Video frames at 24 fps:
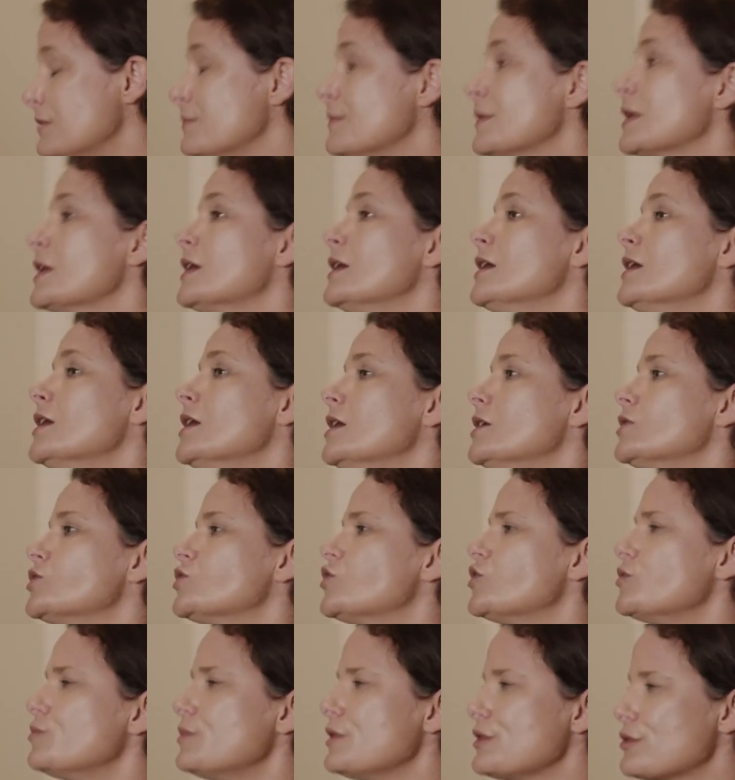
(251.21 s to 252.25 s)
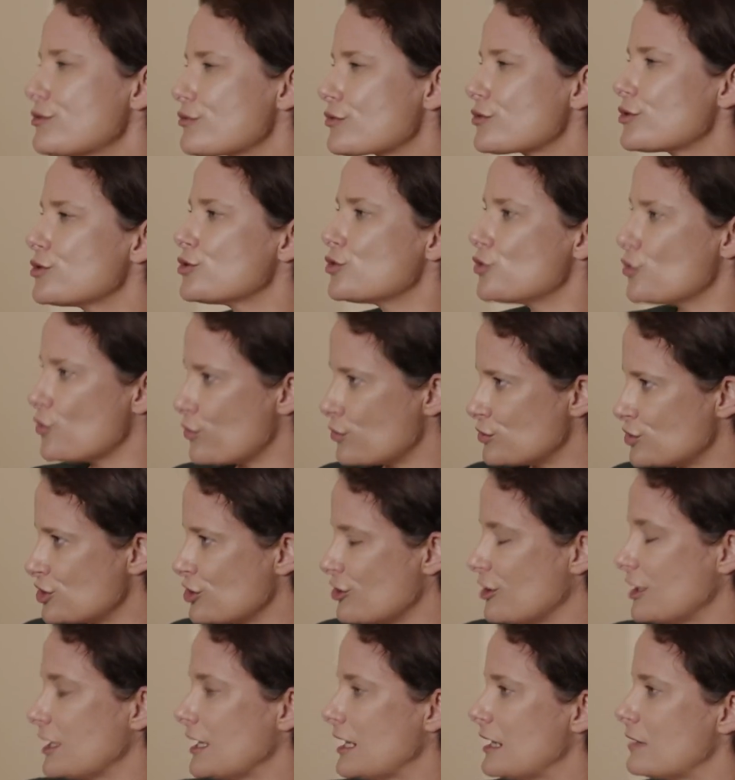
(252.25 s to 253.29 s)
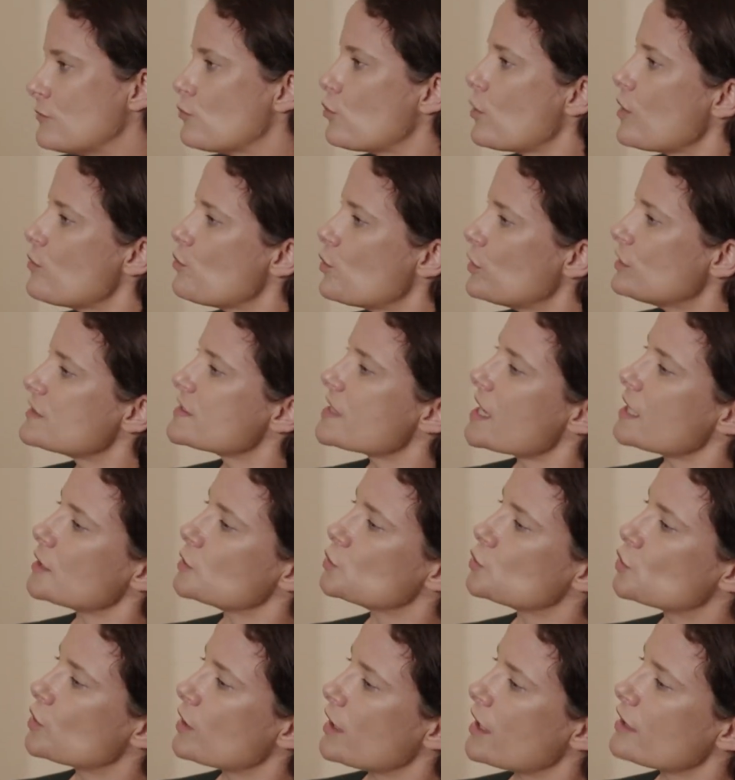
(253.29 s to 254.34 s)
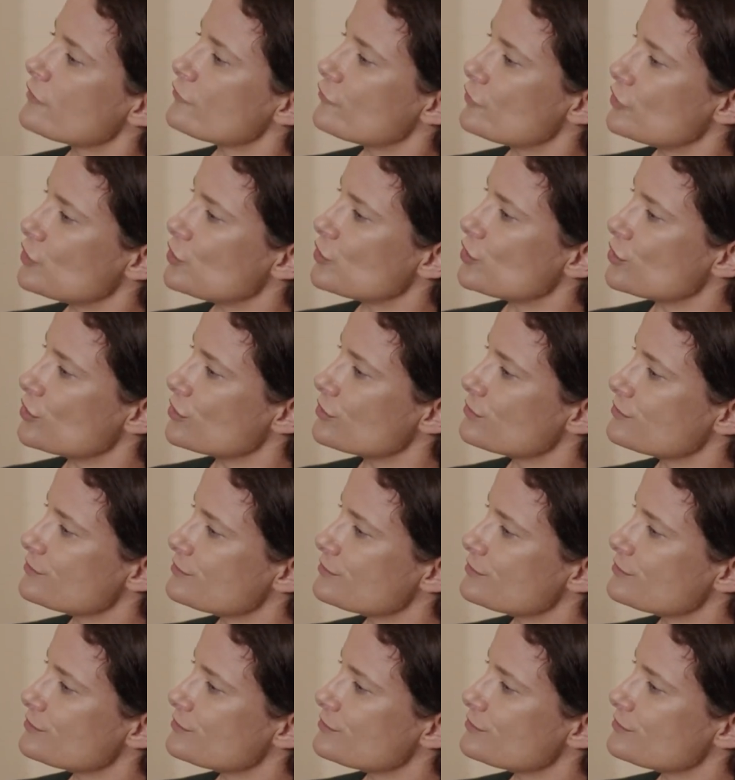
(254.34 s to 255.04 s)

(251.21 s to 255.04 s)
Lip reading: Mm-hmm. Talk me through your journey and what does that look like for you?